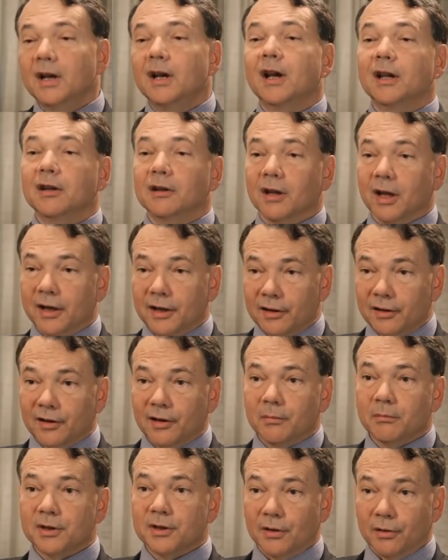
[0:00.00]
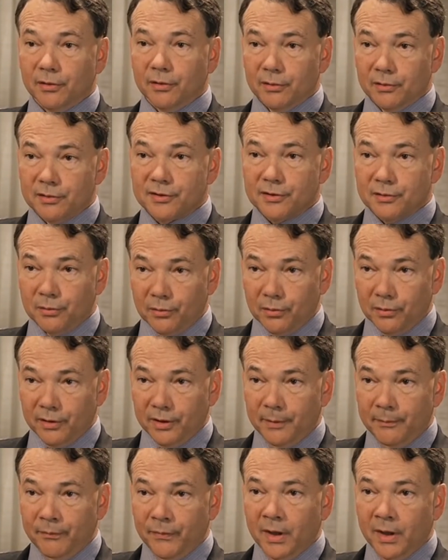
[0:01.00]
and letting them tell their story.